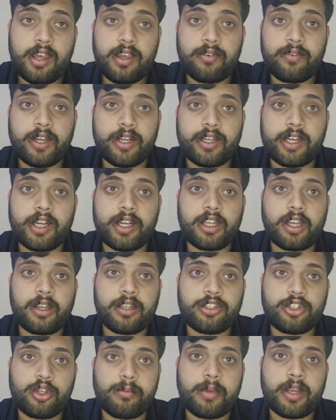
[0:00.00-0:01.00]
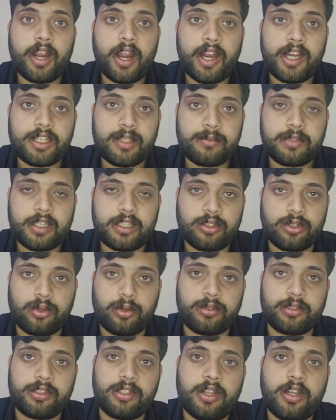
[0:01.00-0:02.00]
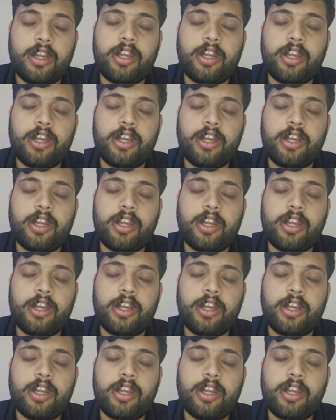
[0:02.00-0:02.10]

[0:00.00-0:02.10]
we treat consumer items as nodes.